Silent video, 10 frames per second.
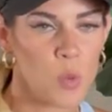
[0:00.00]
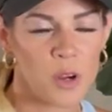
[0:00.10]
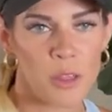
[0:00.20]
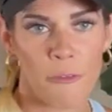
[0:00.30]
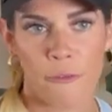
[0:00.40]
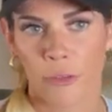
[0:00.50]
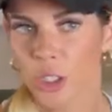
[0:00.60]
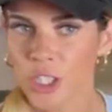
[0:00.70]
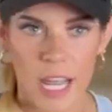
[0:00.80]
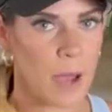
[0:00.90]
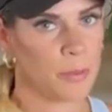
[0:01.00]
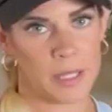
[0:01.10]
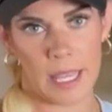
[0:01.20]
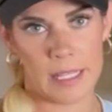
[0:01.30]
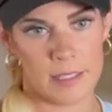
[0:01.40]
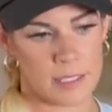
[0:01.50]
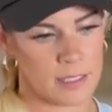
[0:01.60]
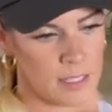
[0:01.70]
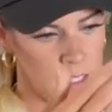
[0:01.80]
one of the first applicants,